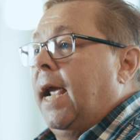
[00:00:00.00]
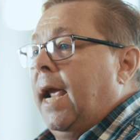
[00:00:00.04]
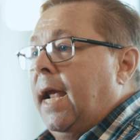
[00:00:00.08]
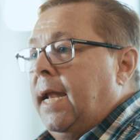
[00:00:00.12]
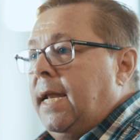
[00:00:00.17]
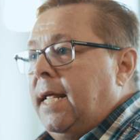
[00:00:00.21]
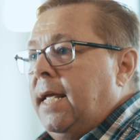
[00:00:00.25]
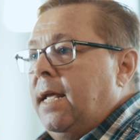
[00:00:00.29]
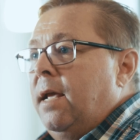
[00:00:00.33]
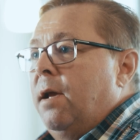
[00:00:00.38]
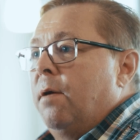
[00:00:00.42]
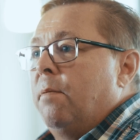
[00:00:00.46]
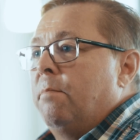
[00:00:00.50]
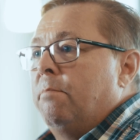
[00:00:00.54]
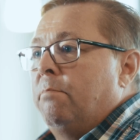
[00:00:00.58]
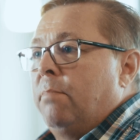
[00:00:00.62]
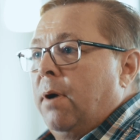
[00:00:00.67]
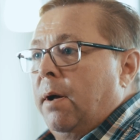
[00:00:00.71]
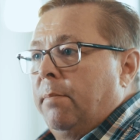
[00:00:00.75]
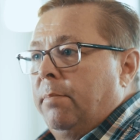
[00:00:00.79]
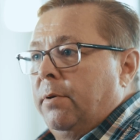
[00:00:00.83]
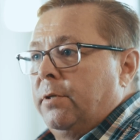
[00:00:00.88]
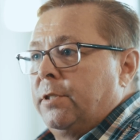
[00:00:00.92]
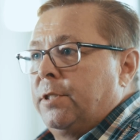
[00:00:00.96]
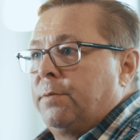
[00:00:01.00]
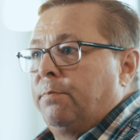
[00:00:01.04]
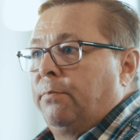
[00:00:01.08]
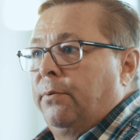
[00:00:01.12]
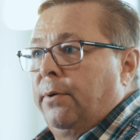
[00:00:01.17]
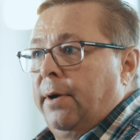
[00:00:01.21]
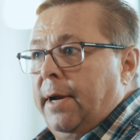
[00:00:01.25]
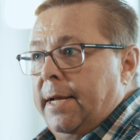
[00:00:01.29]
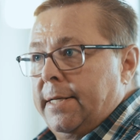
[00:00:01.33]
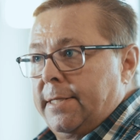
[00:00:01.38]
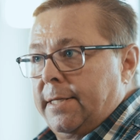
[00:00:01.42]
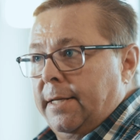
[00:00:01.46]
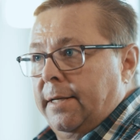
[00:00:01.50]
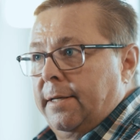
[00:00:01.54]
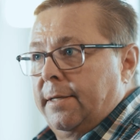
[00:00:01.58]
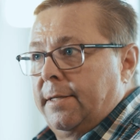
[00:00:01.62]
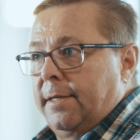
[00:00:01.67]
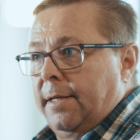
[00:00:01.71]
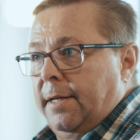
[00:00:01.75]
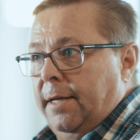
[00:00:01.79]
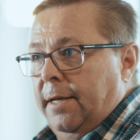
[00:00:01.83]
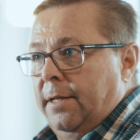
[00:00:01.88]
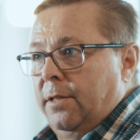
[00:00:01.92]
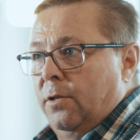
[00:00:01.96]
any bubbles
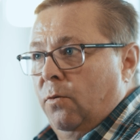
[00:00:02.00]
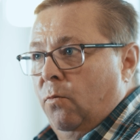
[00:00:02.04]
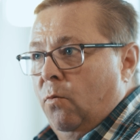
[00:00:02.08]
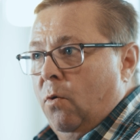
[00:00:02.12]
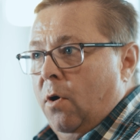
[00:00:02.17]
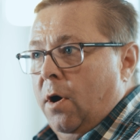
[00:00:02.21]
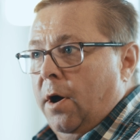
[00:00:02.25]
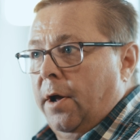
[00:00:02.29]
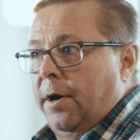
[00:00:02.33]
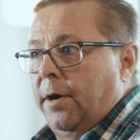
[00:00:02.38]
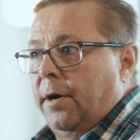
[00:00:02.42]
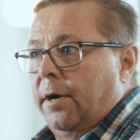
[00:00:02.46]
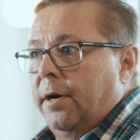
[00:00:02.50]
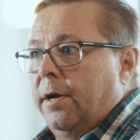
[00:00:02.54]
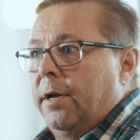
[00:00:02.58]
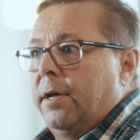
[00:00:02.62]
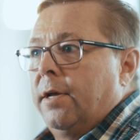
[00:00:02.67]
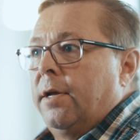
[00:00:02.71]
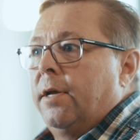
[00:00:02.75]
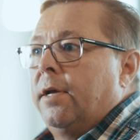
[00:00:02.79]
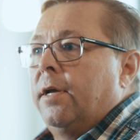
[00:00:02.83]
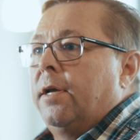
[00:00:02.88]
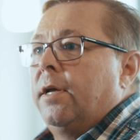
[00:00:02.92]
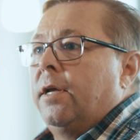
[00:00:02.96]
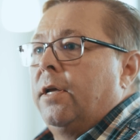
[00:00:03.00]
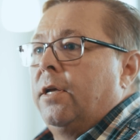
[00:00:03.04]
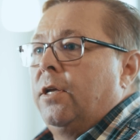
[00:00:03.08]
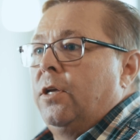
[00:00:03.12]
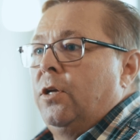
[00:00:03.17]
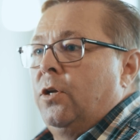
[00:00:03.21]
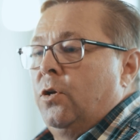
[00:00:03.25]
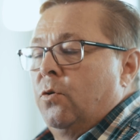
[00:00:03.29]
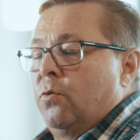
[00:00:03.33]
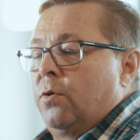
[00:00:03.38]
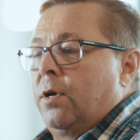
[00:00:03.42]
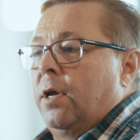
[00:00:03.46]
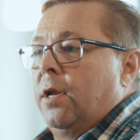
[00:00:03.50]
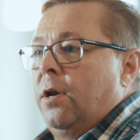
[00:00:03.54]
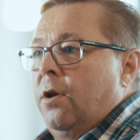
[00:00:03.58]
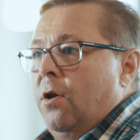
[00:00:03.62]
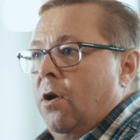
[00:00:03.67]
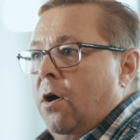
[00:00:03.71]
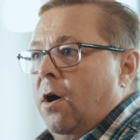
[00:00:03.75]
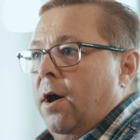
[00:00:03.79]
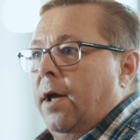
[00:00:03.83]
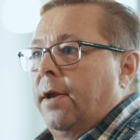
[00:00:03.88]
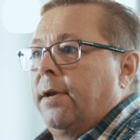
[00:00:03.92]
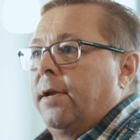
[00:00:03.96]
present in the water, you
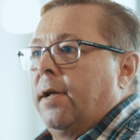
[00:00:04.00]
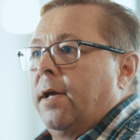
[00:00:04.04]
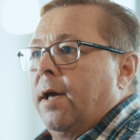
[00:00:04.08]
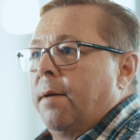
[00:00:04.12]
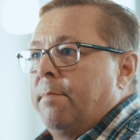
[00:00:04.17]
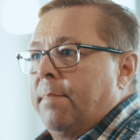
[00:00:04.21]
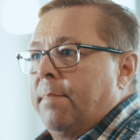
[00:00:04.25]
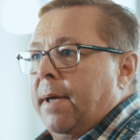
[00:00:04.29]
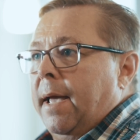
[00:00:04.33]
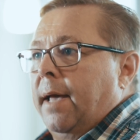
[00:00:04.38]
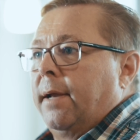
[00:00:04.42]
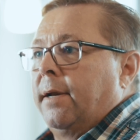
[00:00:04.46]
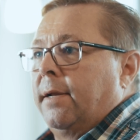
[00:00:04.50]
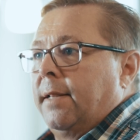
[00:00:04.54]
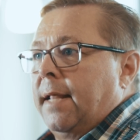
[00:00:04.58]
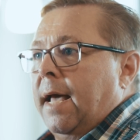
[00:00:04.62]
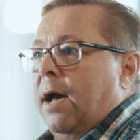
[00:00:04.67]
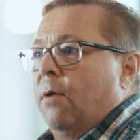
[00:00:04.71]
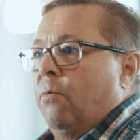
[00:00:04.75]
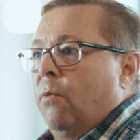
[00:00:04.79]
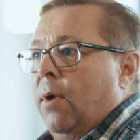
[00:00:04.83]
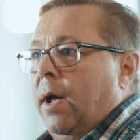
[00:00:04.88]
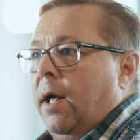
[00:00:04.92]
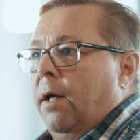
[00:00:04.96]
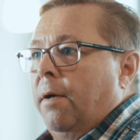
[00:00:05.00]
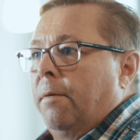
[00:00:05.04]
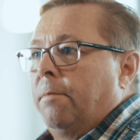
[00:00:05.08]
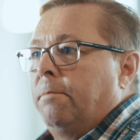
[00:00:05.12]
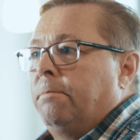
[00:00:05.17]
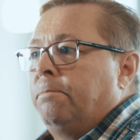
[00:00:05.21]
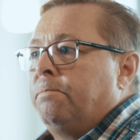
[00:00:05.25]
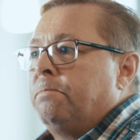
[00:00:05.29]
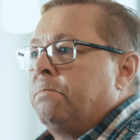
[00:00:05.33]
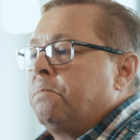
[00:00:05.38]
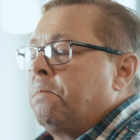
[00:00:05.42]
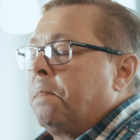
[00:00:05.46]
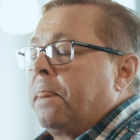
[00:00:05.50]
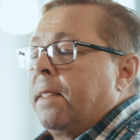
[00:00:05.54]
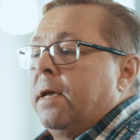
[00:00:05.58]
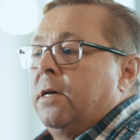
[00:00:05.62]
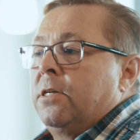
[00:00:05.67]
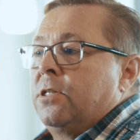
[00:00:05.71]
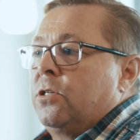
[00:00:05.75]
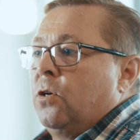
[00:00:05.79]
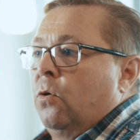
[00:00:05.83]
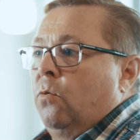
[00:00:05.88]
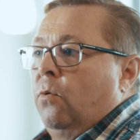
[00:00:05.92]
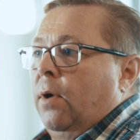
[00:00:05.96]
cannot abandon that well.
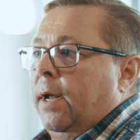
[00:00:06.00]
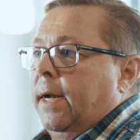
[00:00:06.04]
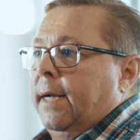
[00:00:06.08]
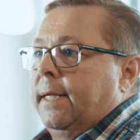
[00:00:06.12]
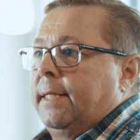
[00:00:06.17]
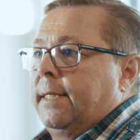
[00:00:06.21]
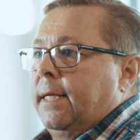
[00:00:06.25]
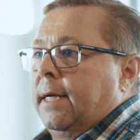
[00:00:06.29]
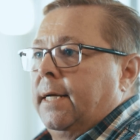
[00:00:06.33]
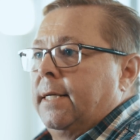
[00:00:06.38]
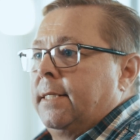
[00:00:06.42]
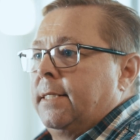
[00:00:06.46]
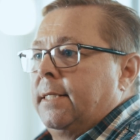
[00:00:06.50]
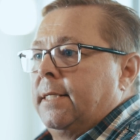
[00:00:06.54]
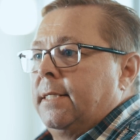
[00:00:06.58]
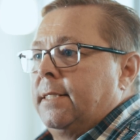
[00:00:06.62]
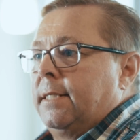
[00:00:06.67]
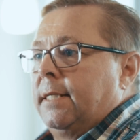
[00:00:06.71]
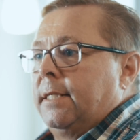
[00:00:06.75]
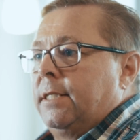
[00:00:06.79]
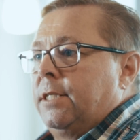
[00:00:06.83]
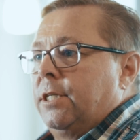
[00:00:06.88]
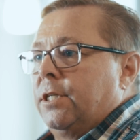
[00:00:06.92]
So what it does is it